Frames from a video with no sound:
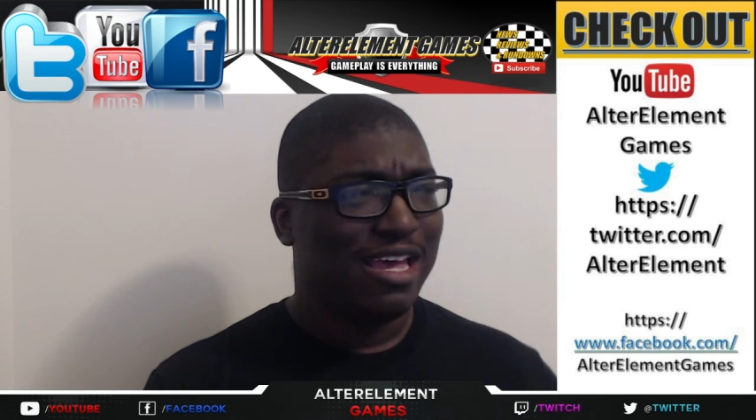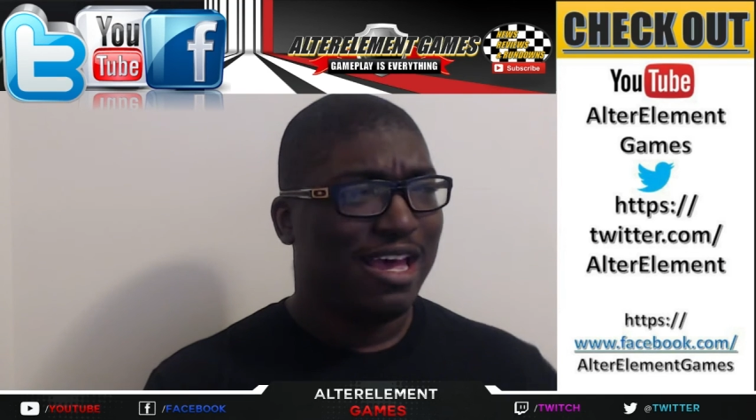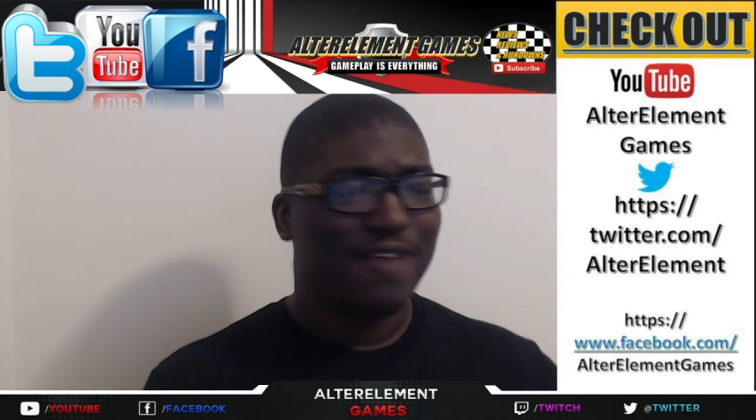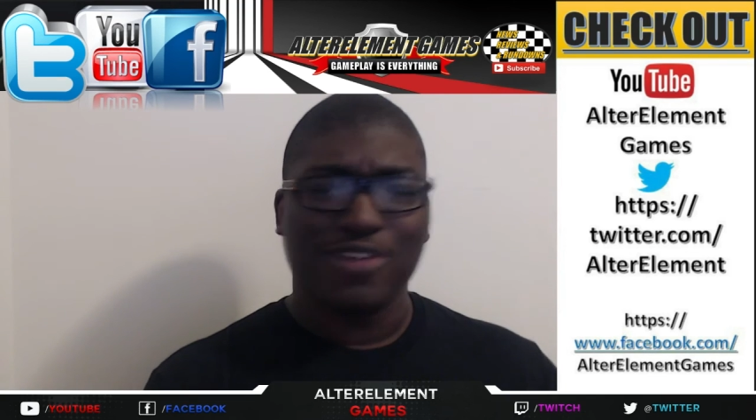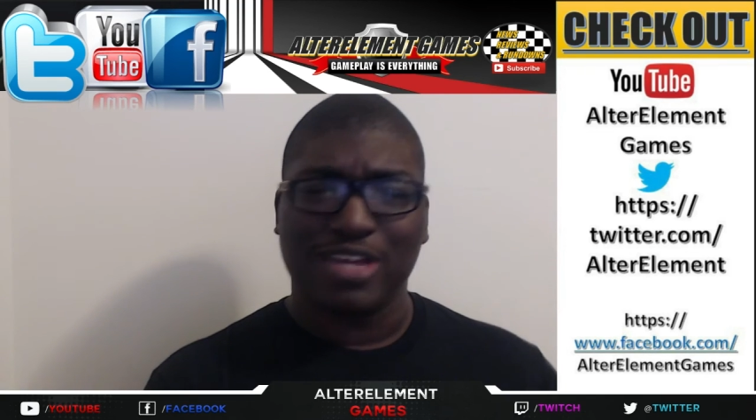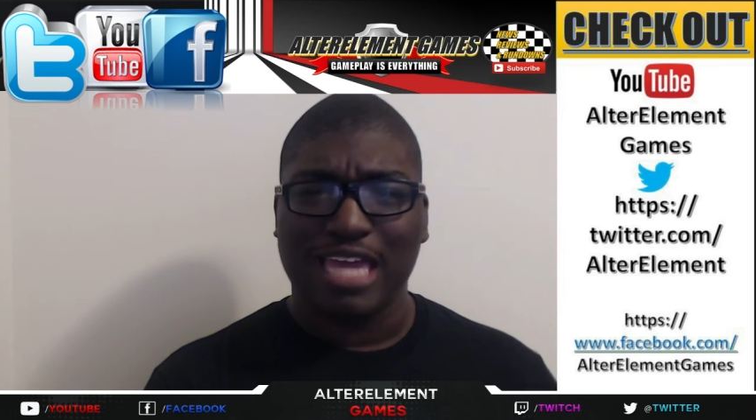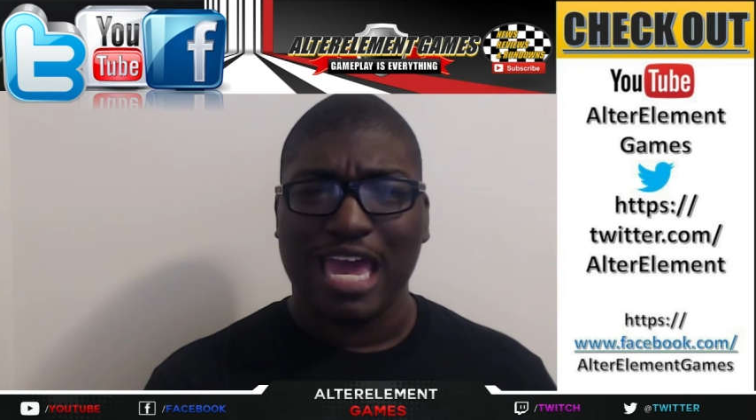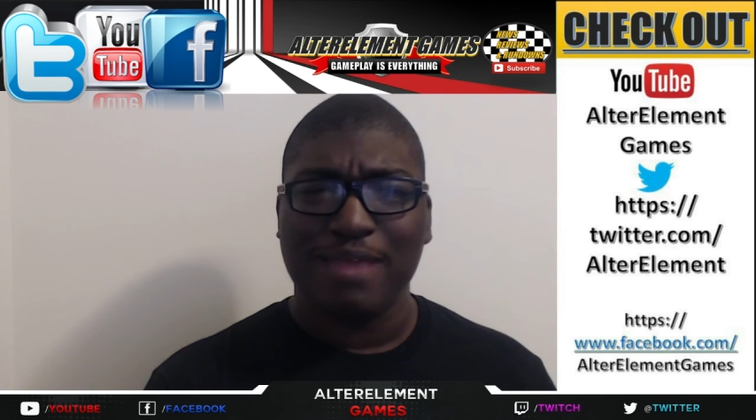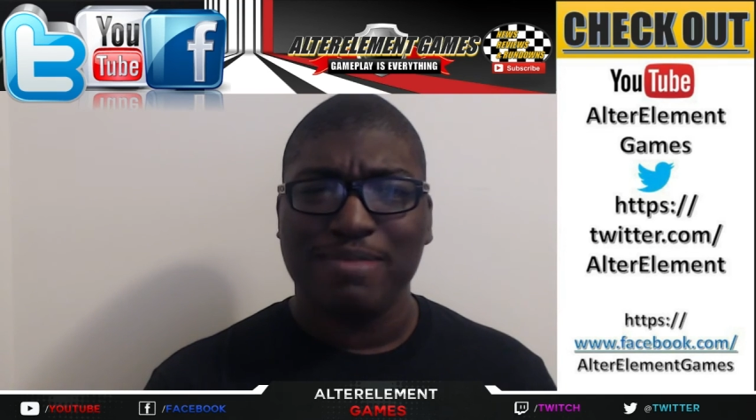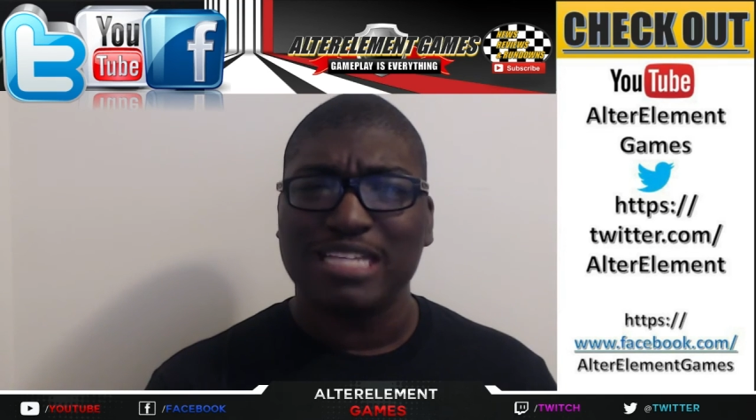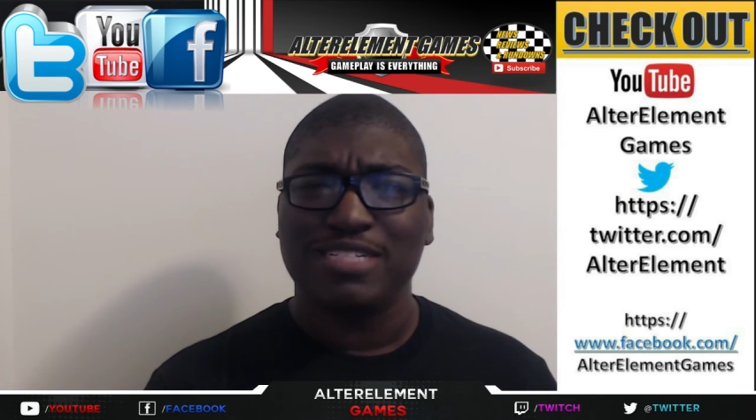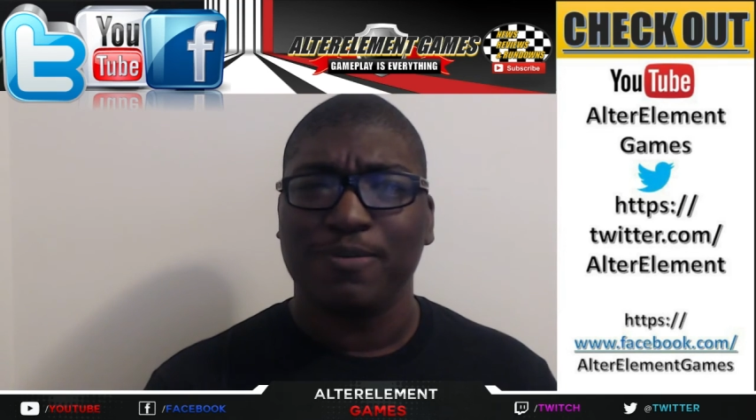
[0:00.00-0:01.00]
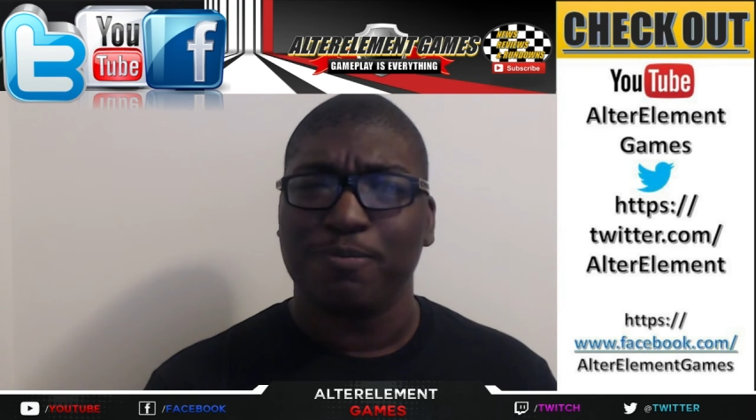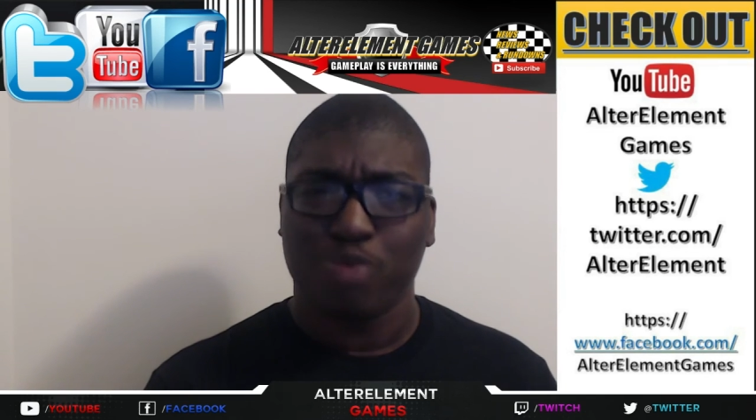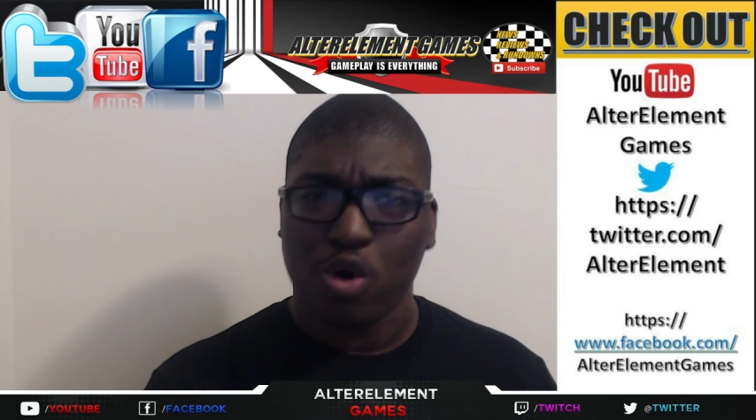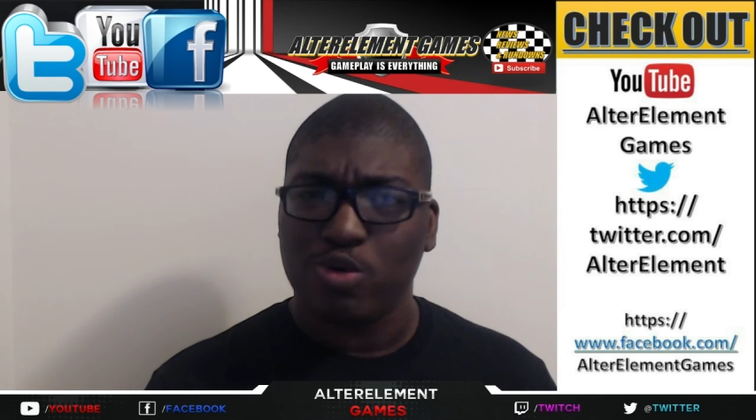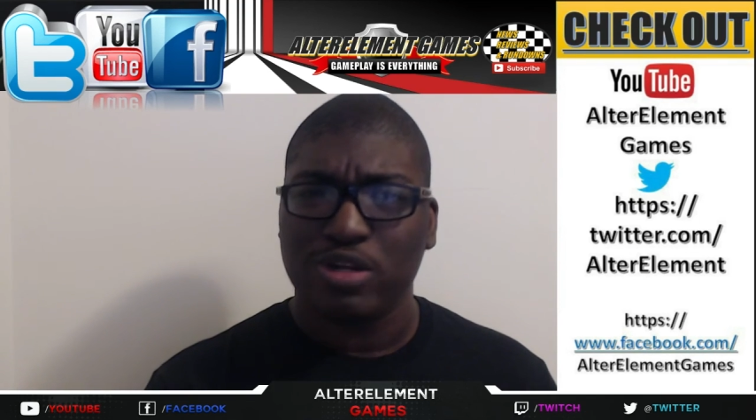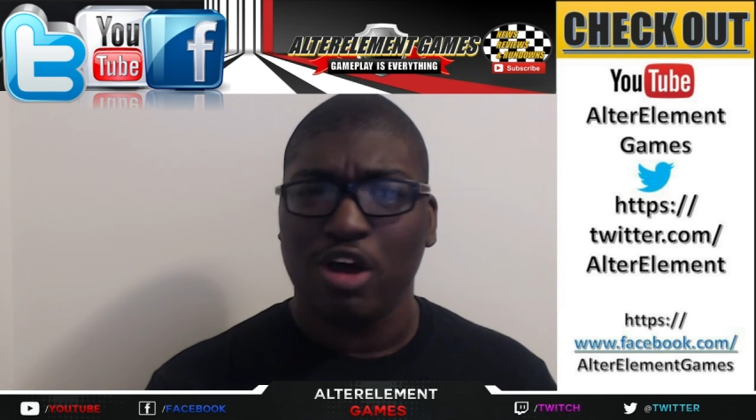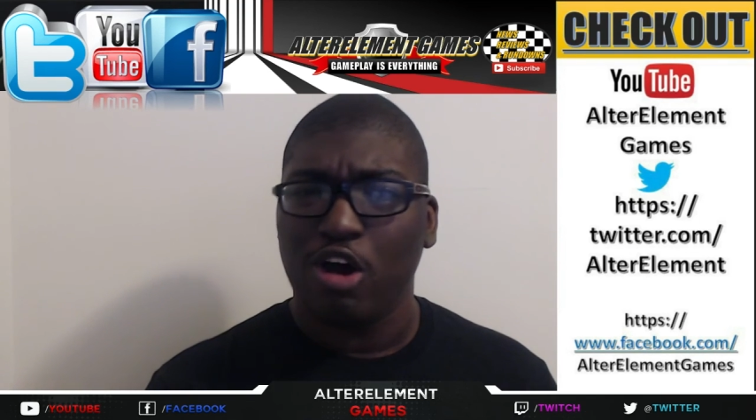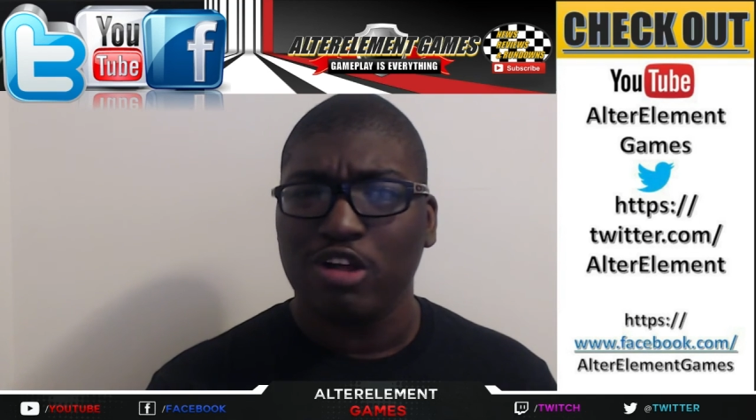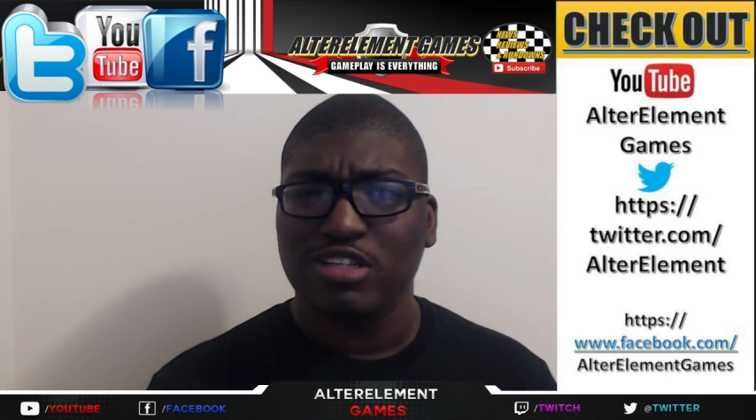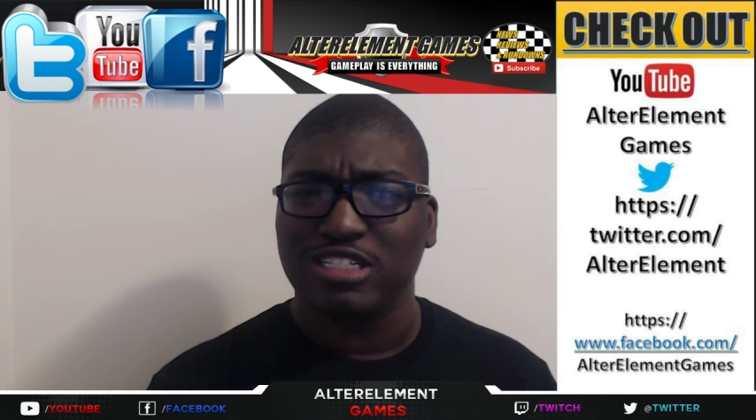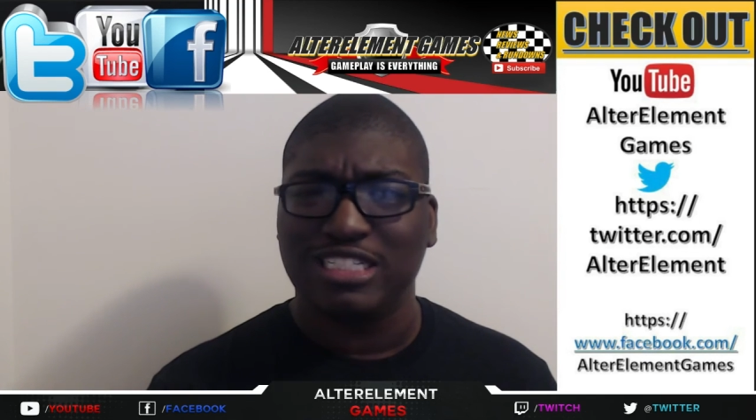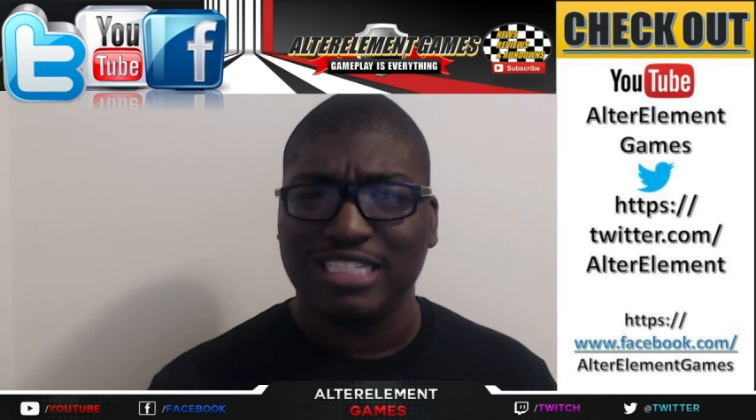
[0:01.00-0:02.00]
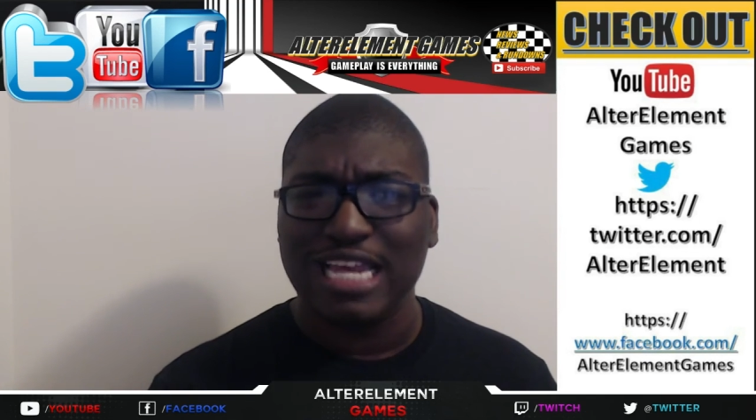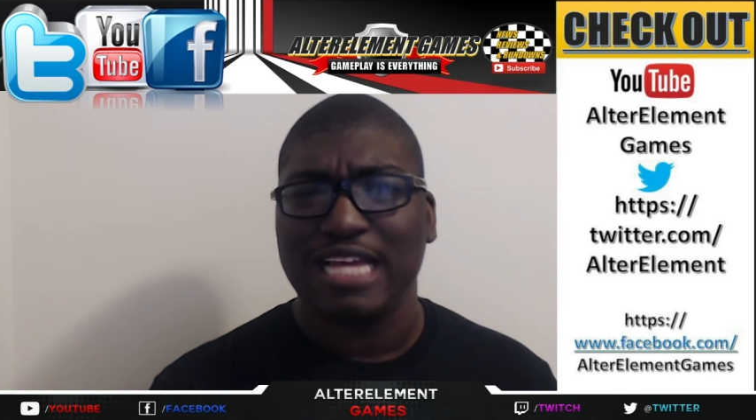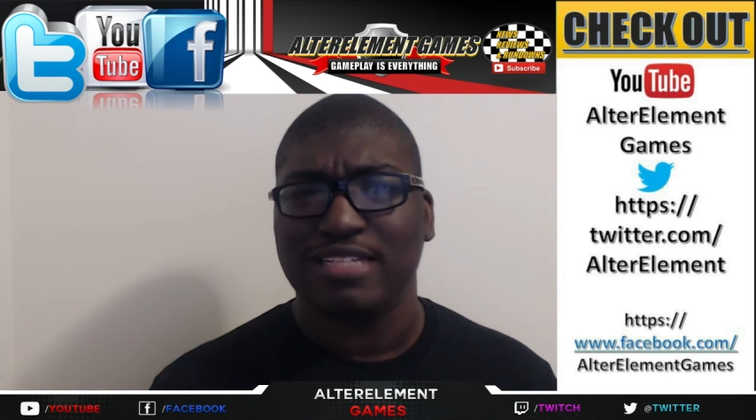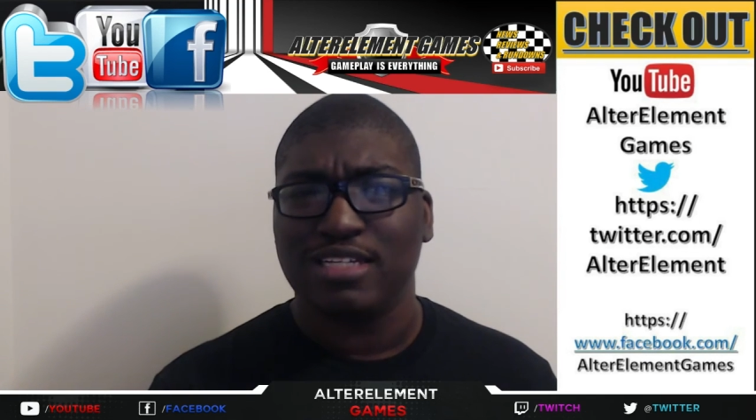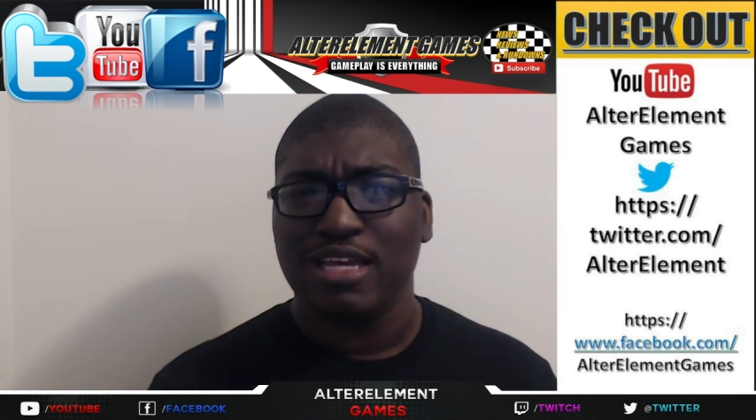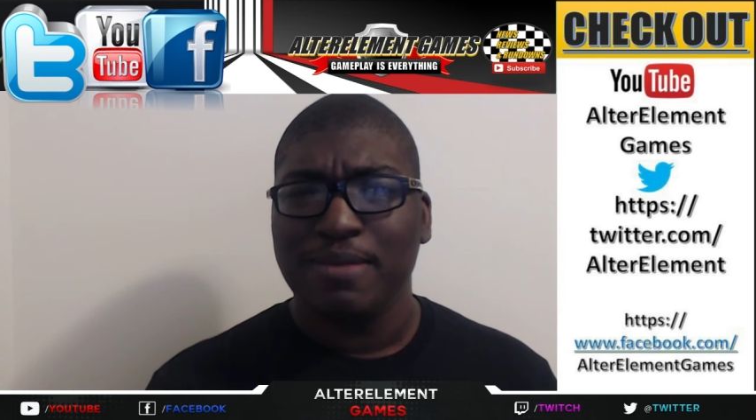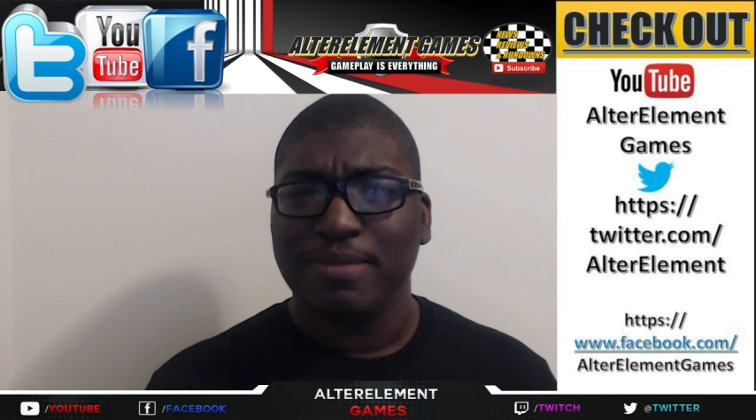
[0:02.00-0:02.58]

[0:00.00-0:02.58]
of a game that's broken all the shit?